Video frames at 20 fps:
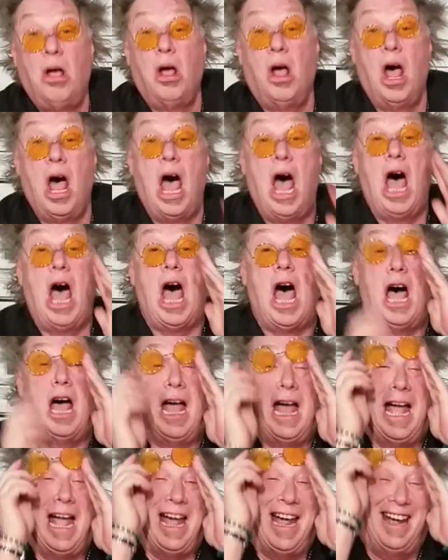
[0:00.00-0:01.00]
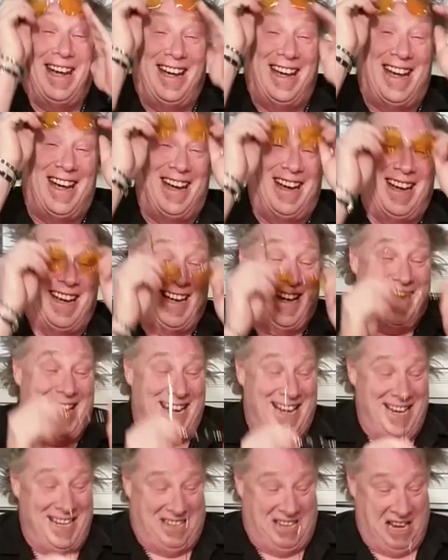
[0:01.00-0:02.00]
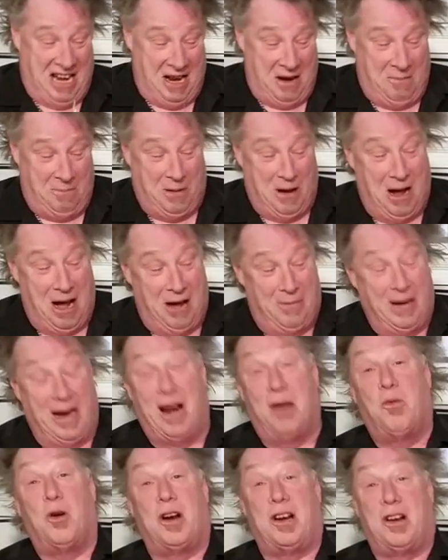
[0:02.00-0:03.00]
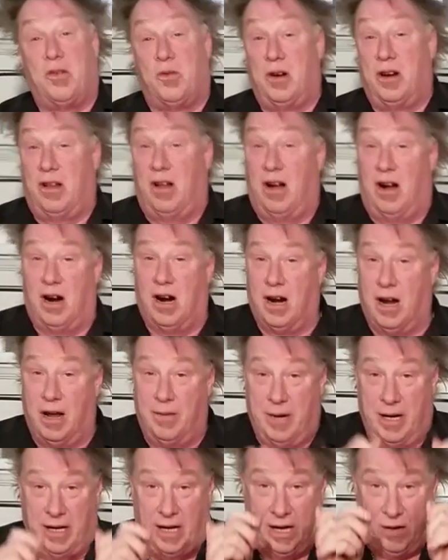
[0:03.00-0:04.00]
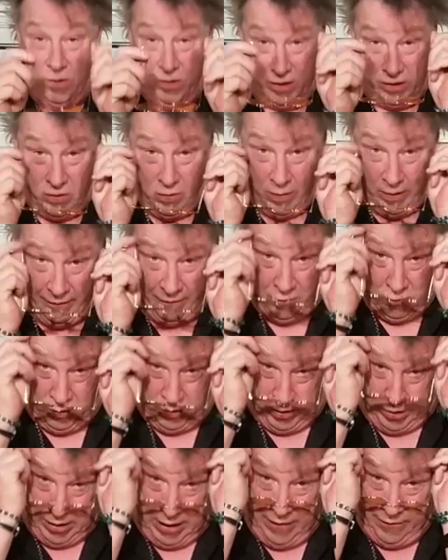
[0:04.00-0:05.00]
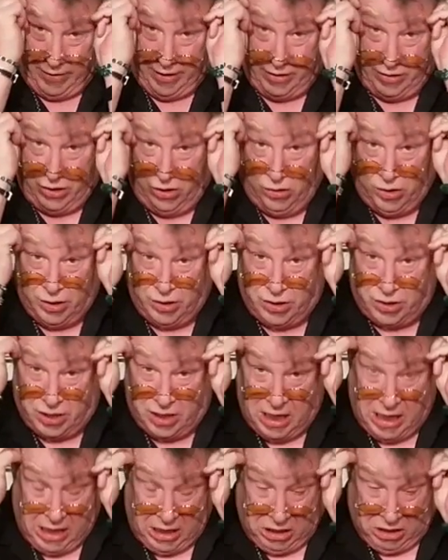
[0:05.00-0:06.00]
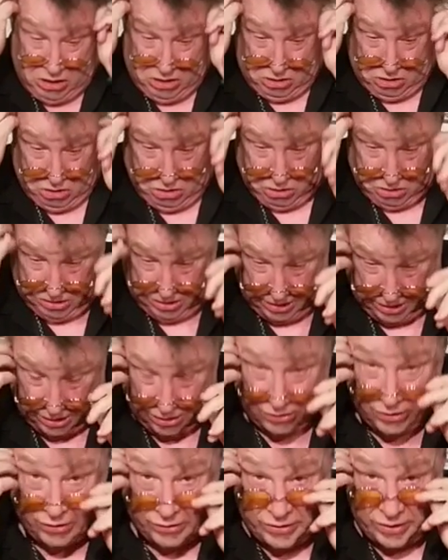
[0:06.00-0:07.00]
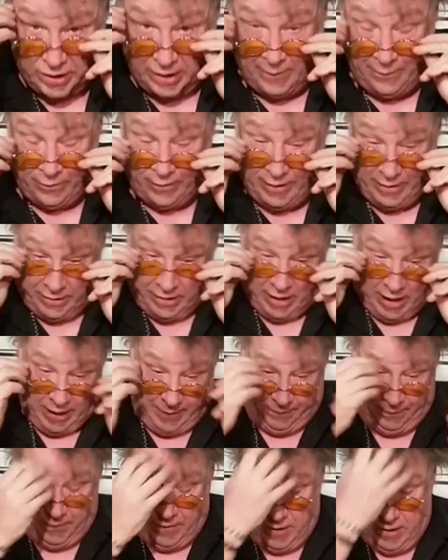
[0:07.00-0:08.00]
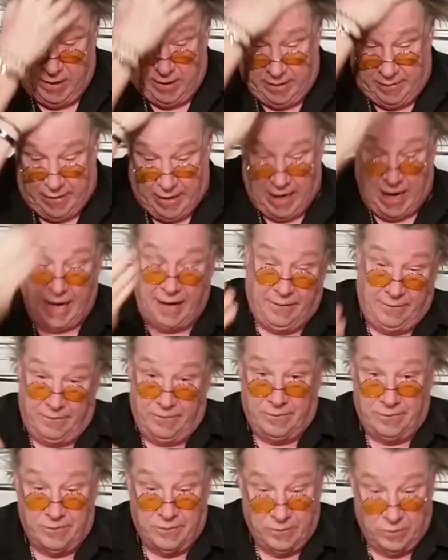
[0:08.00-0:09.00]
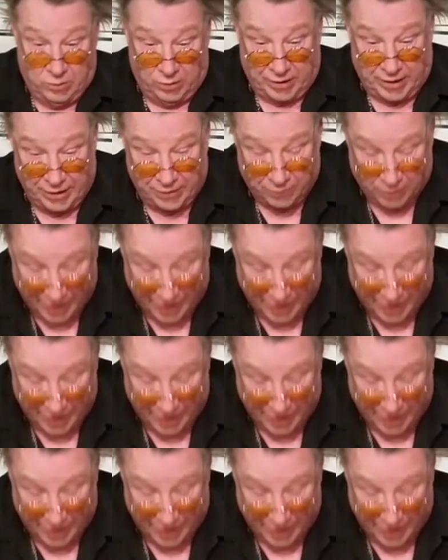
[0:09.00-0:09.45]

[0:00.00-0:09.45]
Hey, it's Adam Baum, man. I'm working real hard. I mean, I work 24/7, as you could see. You know, no sleep for this guy. Hey, we're getting